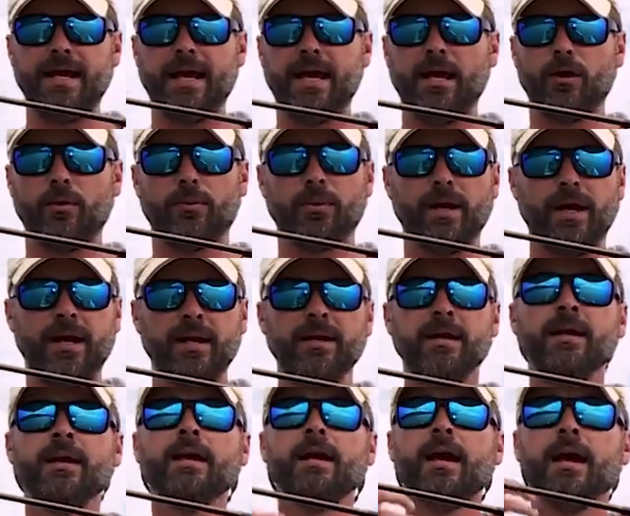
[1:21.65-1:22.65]
nano braid,
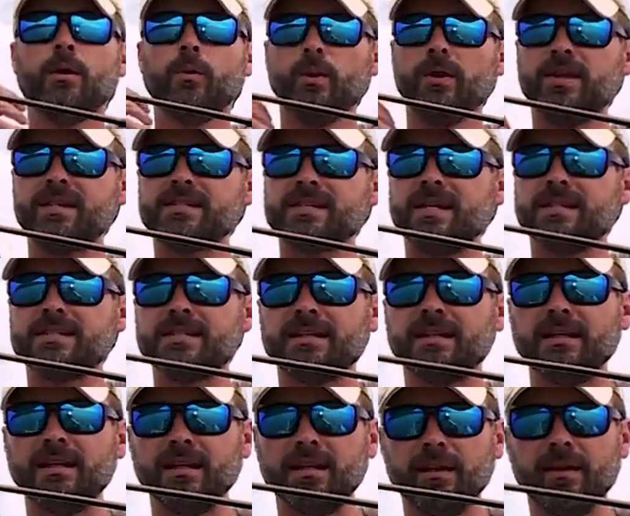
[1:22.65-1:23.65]
and when this gets
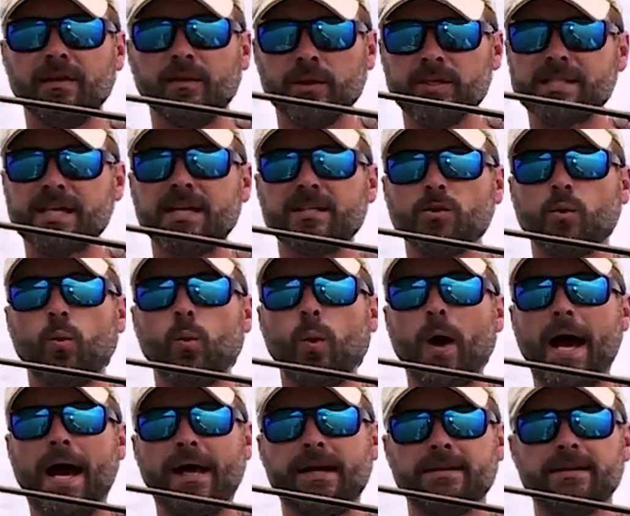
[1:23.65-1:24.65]

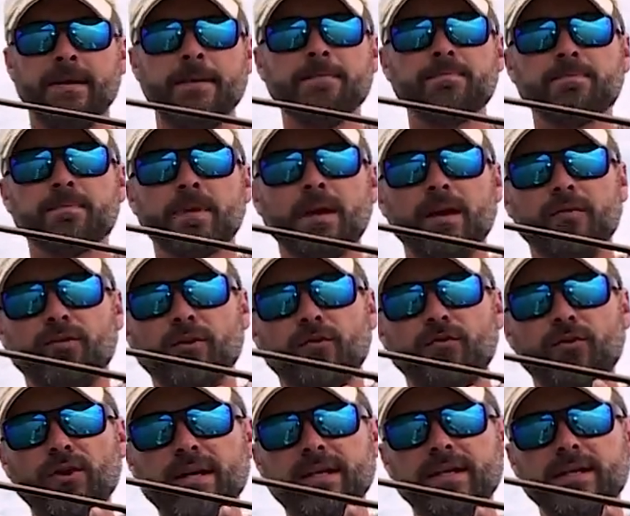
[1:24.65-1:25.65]
wet, if the
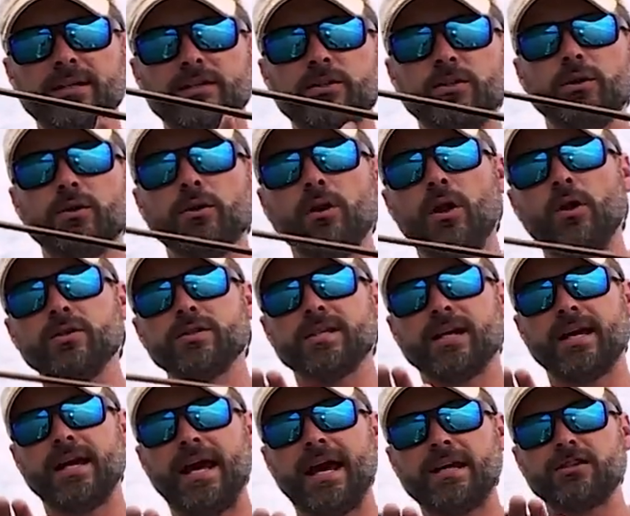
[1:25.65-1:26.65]
feet get too close, it
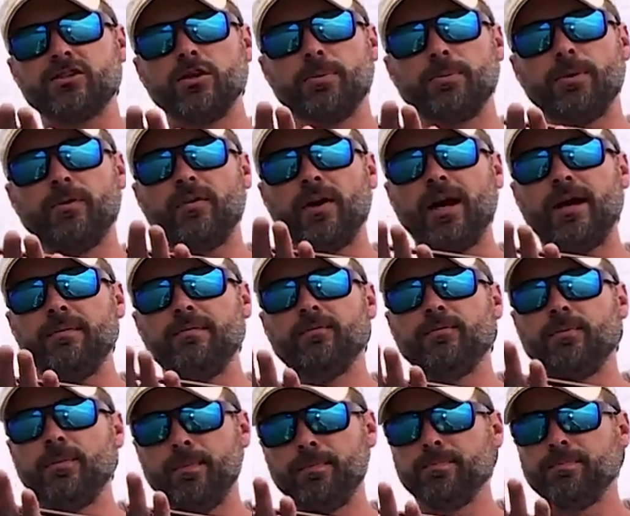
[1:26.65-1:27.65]
can actually provide,
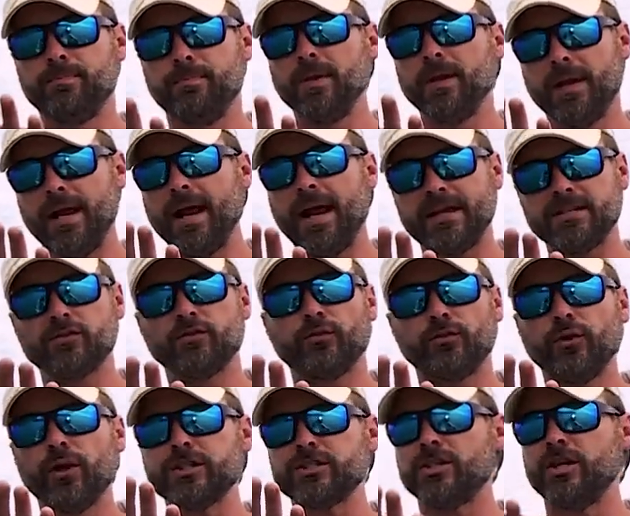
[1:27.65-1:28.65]
it has
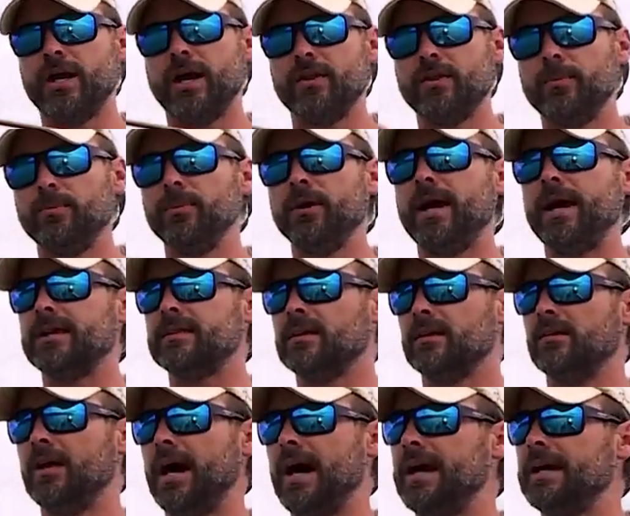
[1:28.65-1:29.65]
friction on the blank. The
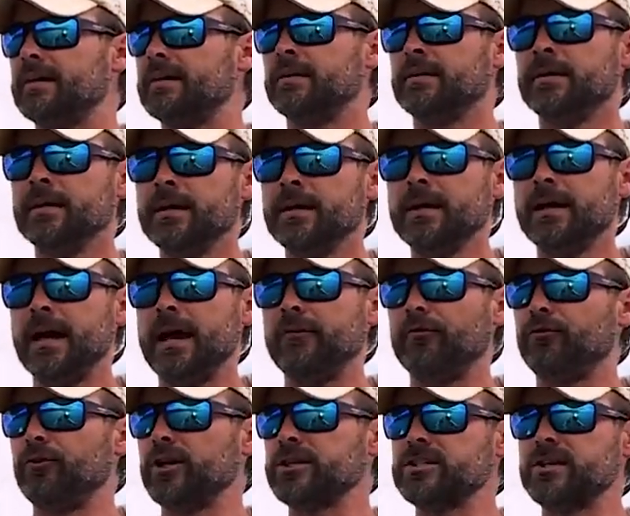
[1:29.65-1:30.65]
line can have
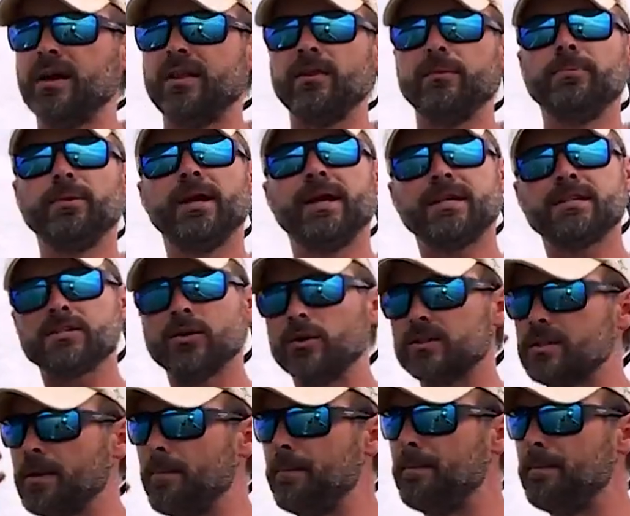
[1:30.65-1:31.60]
friction on the blank, so it's a